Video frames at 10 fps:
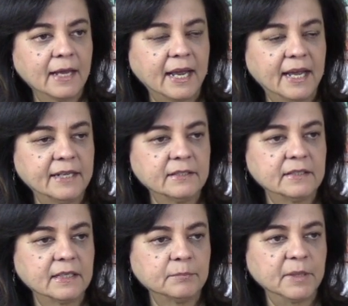
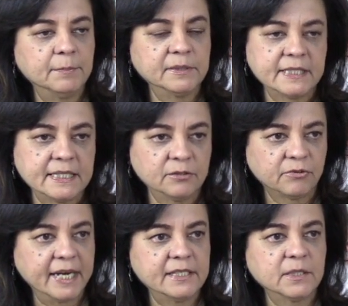And people still
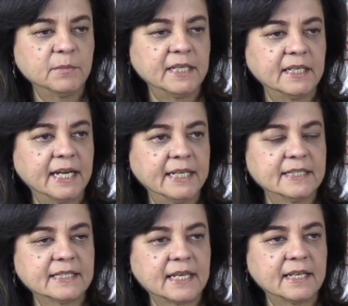write to me
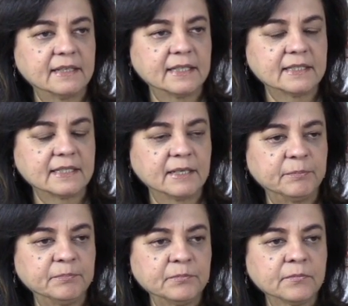and say that
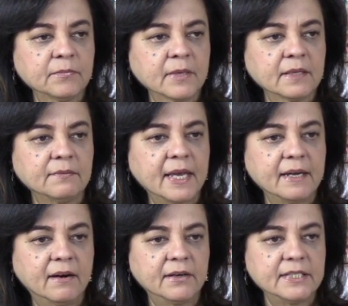um,
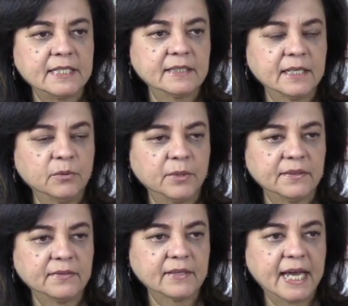they are dealing
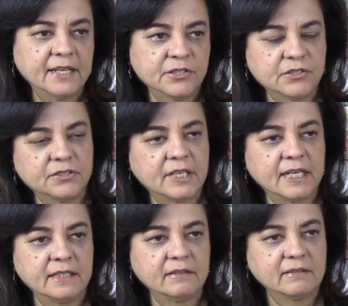with cancer
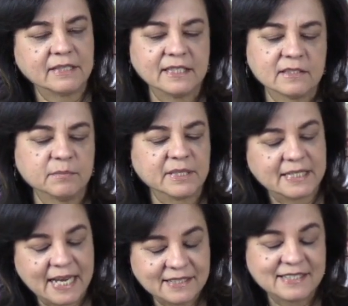and it's
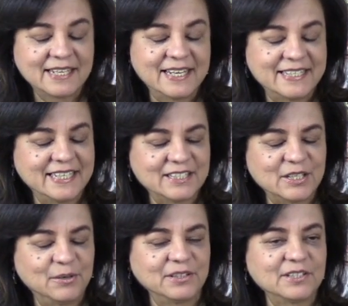metastasizing and
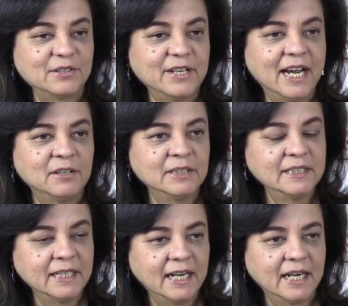so on. So now
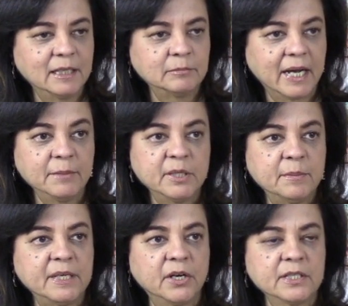um, I'm going
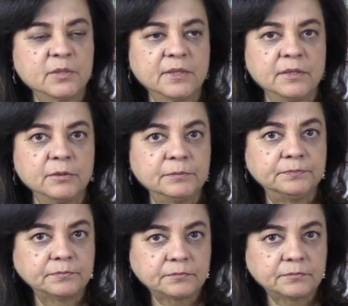to be honest with you